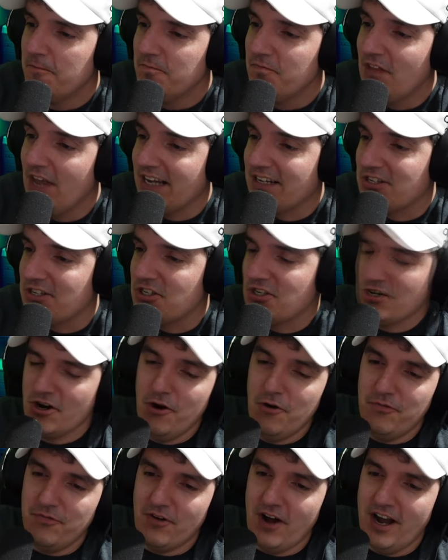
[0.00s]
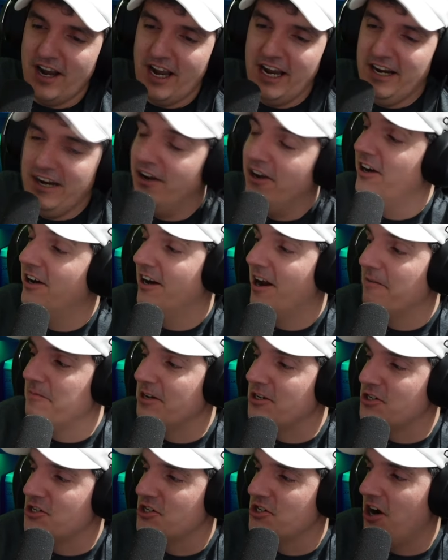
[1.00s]
That's so fucking good. I'm
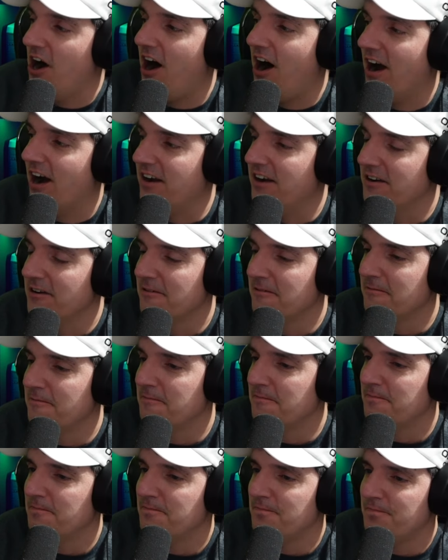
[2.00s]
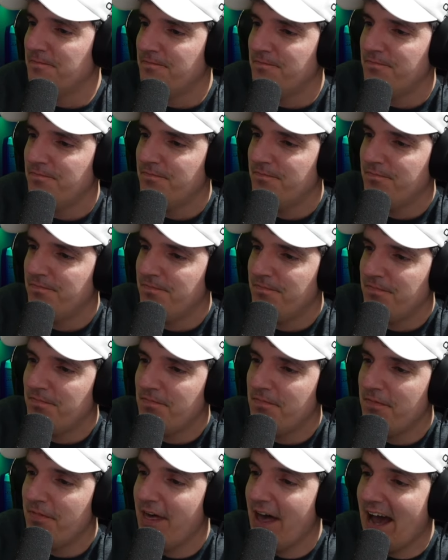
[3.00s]
in shock.
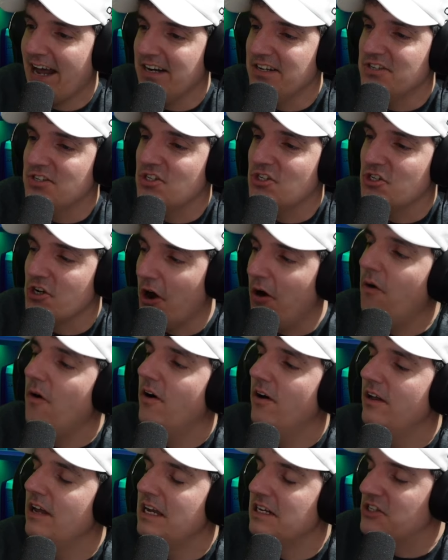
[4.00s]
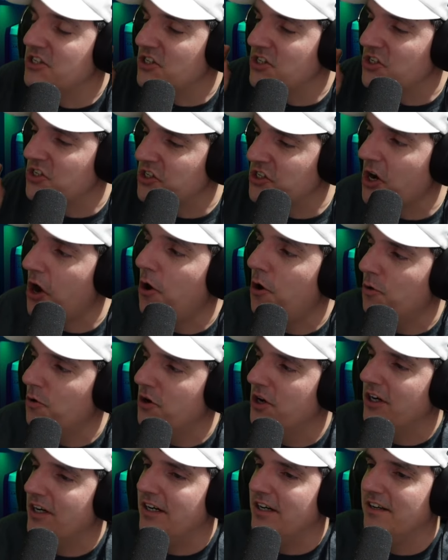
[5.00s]
That is so, it's so
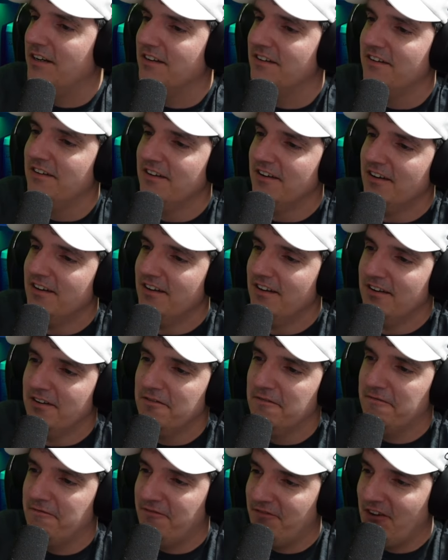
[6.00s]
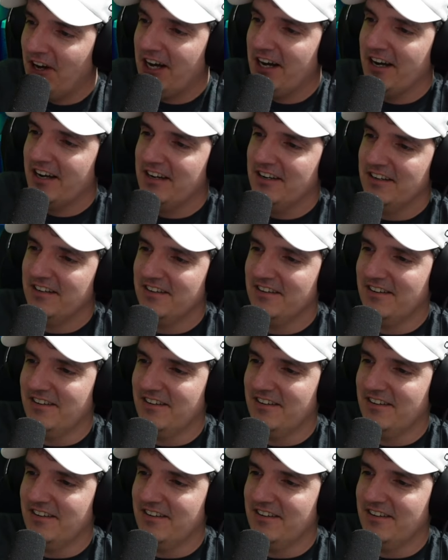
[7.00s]
good. Fuck.